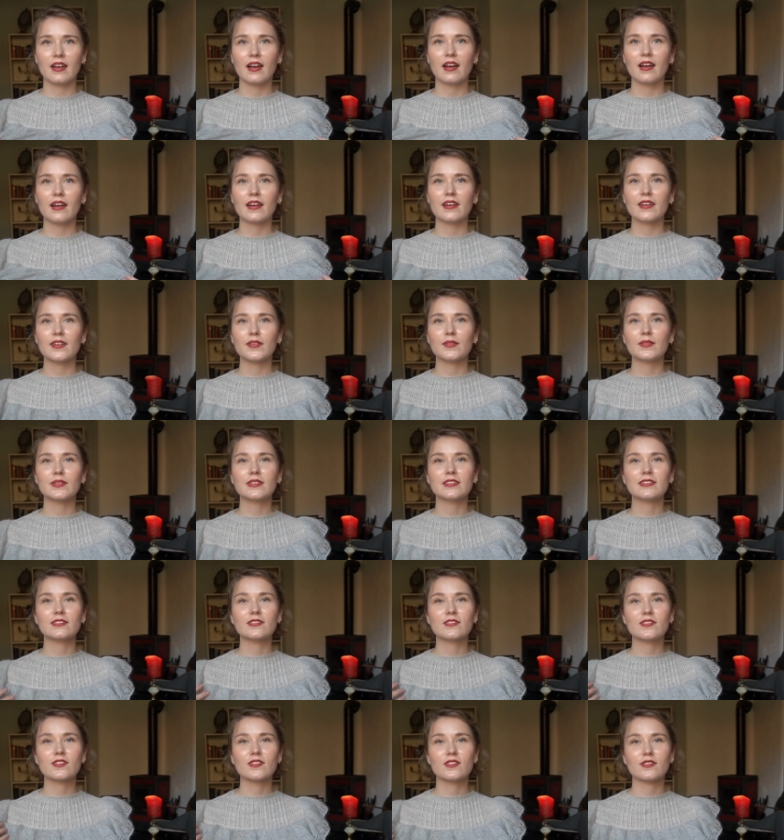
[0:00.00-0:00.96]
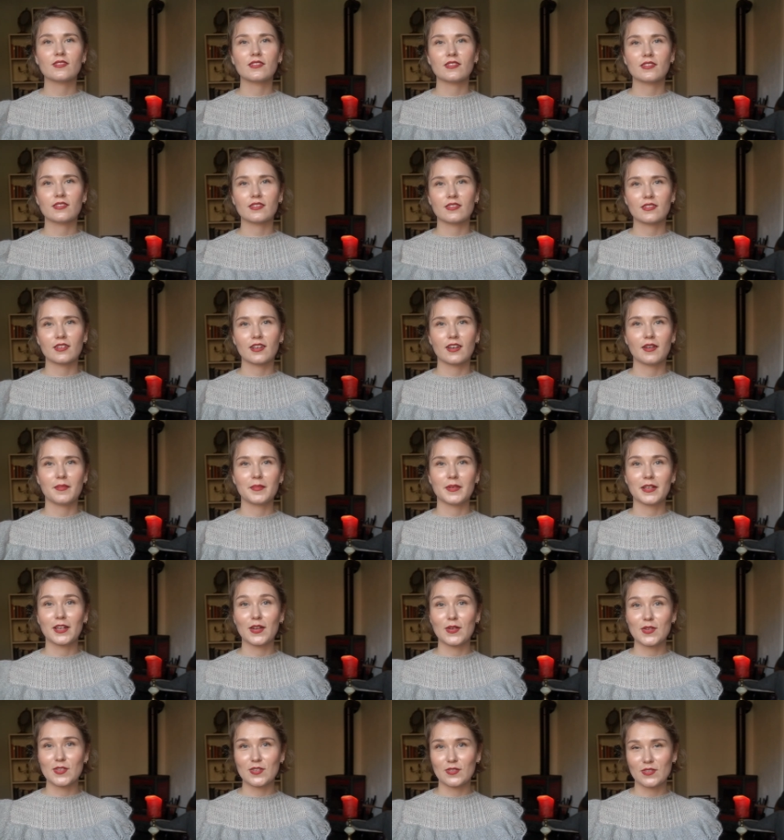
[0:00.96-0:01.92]
I will come
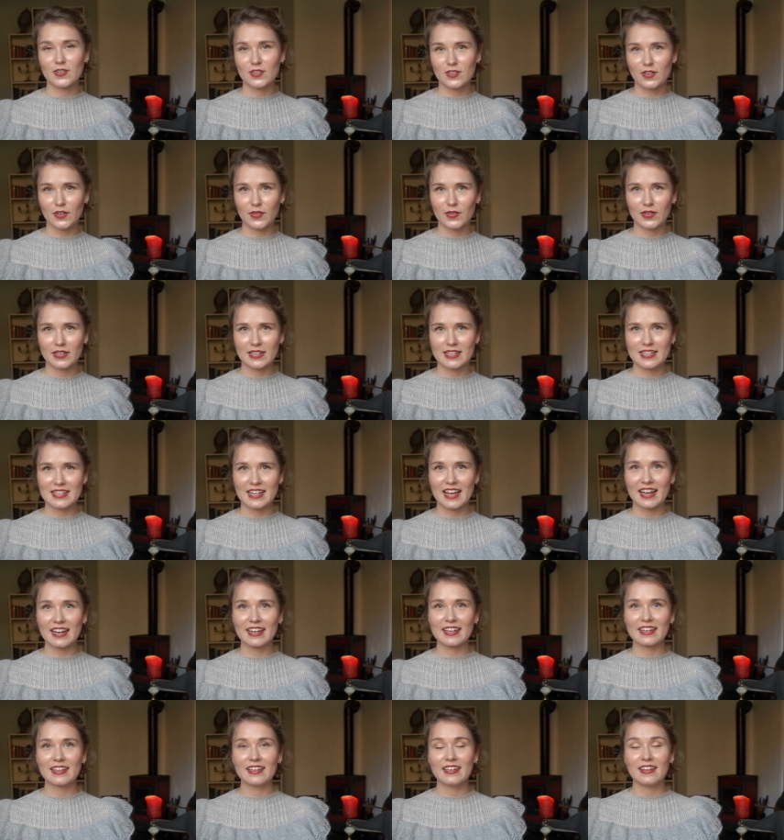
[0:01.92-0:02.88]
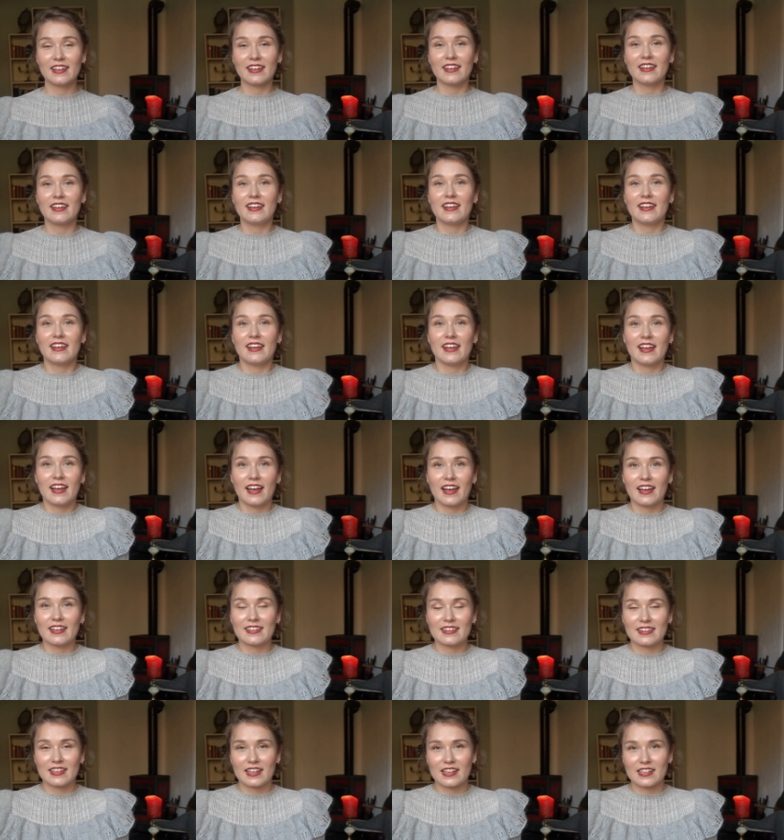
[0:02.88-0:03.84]
closer and show you in a sec.
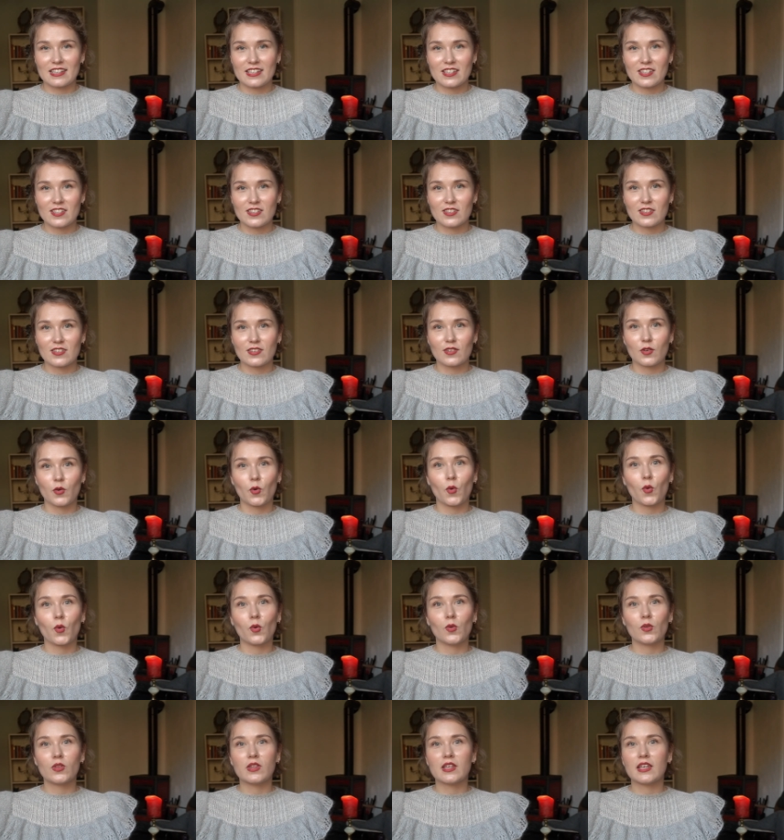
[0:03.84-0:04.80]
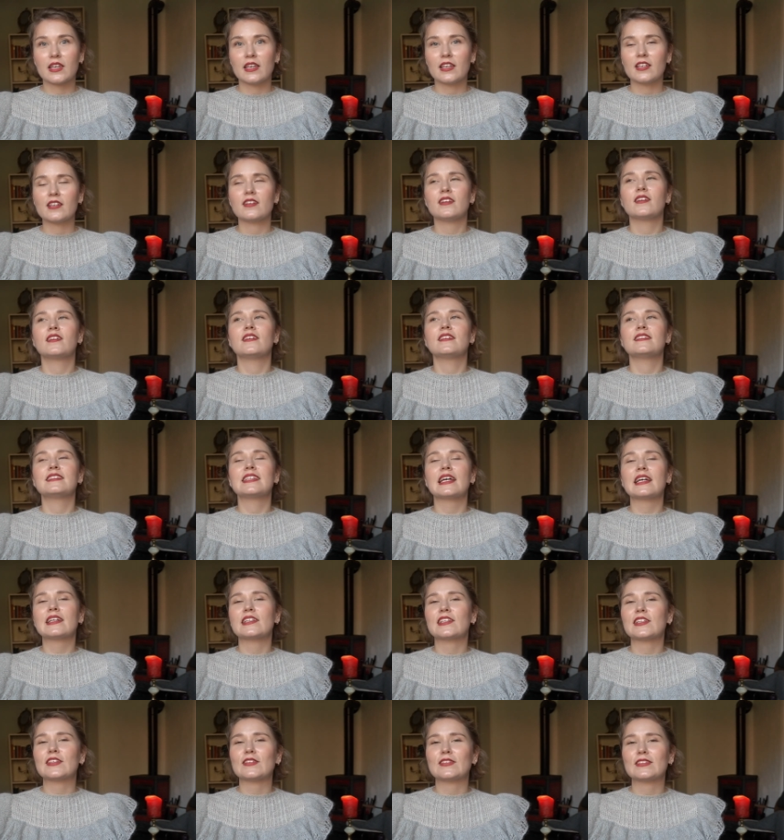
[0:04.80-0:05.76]
And that's all the
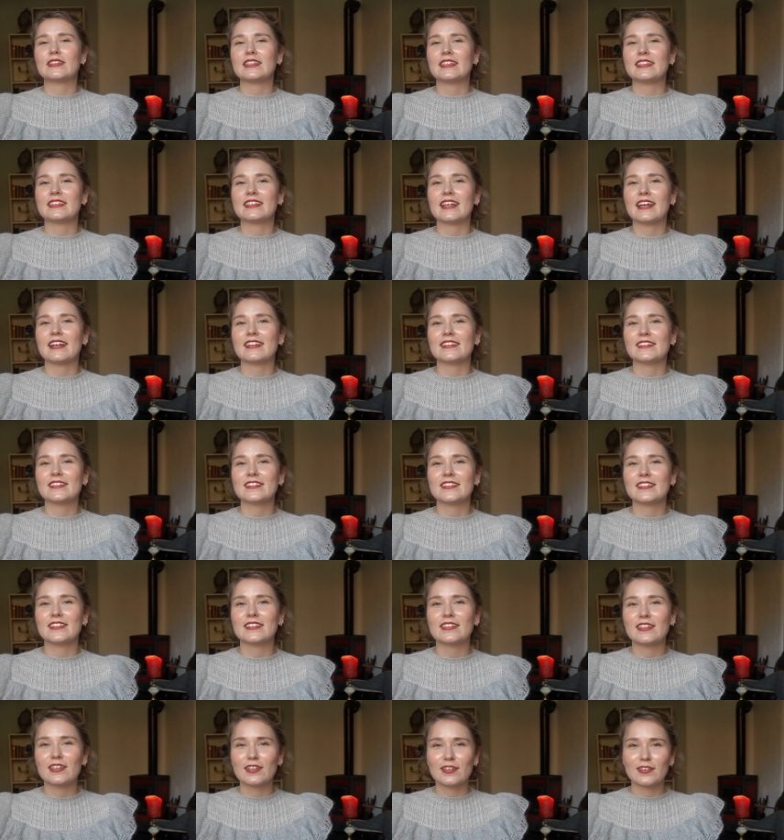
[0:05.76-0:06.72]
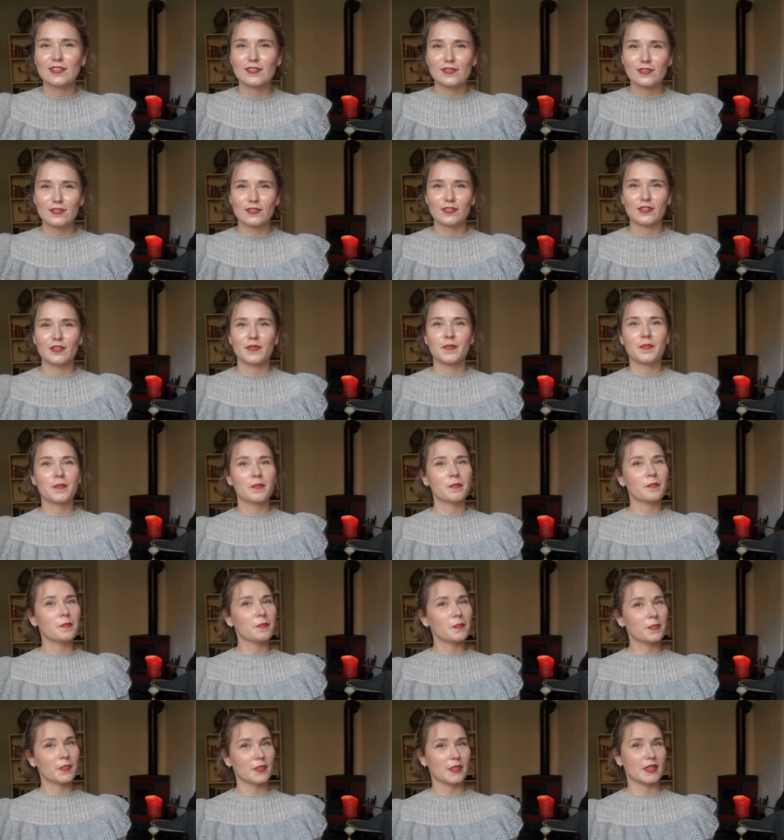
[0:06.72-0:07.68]
technical details of
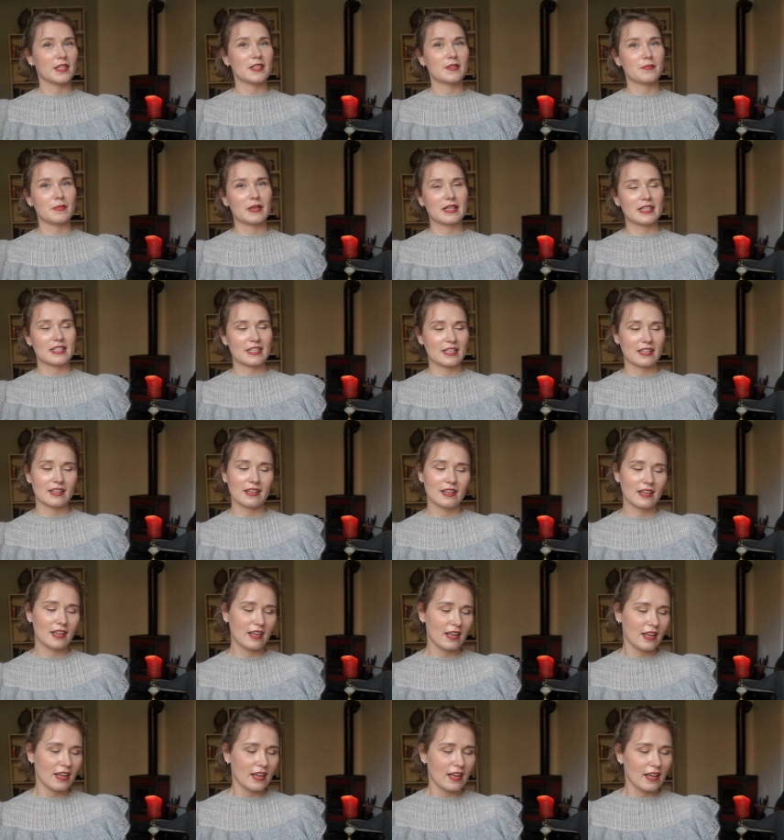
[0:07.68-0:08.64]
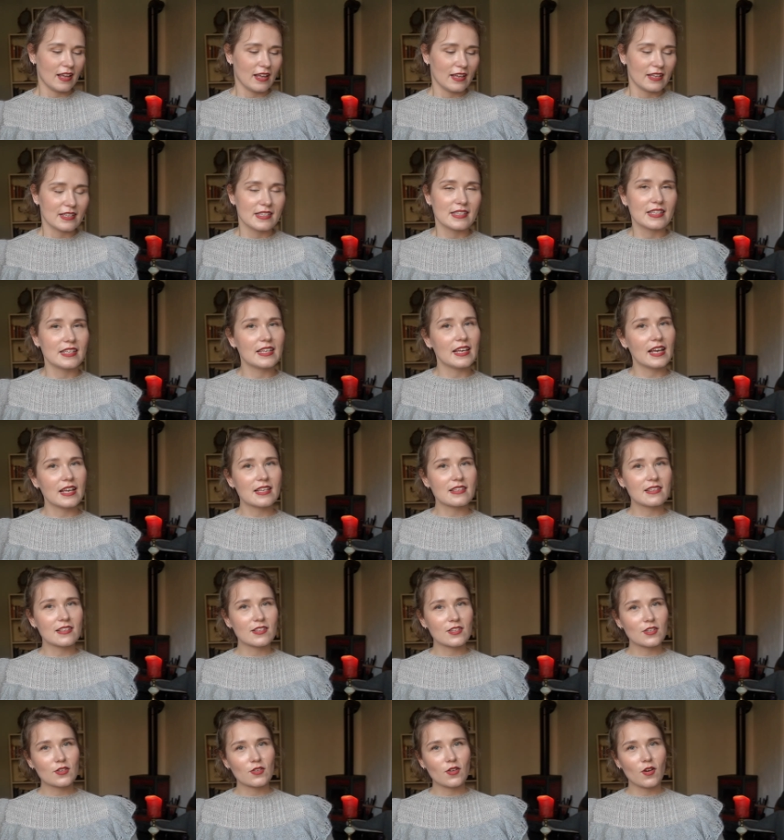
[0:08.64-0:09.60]
this pattern. Seeing as
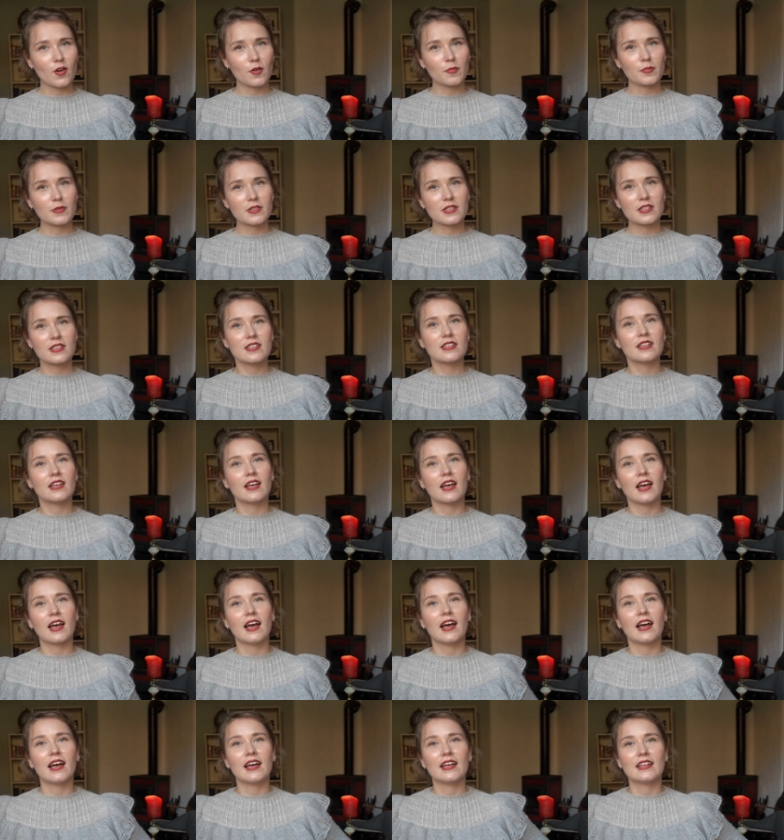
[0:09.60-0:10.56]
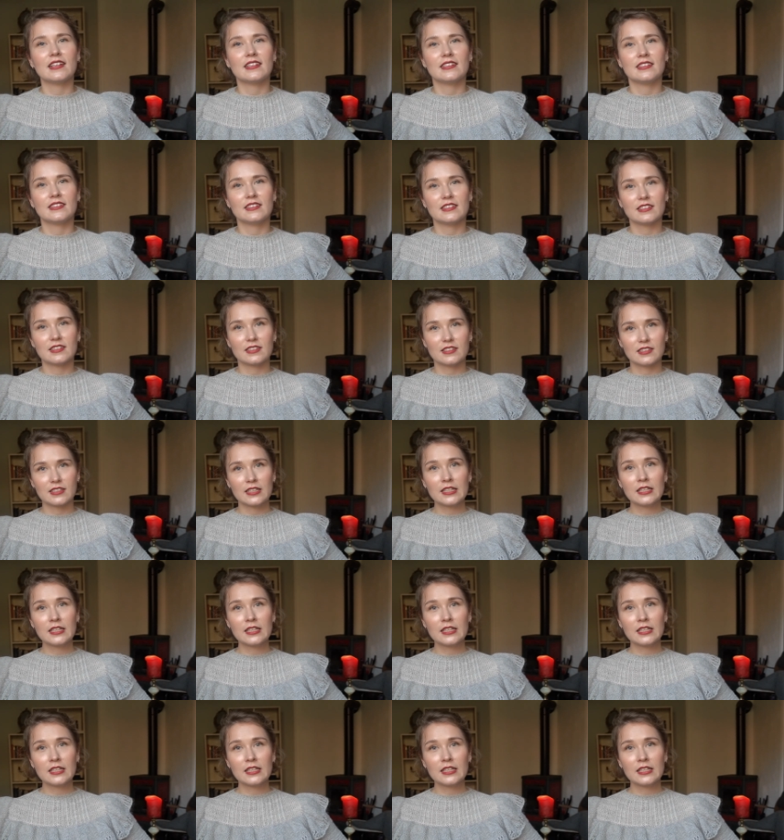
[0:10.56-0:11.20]
it's cropped and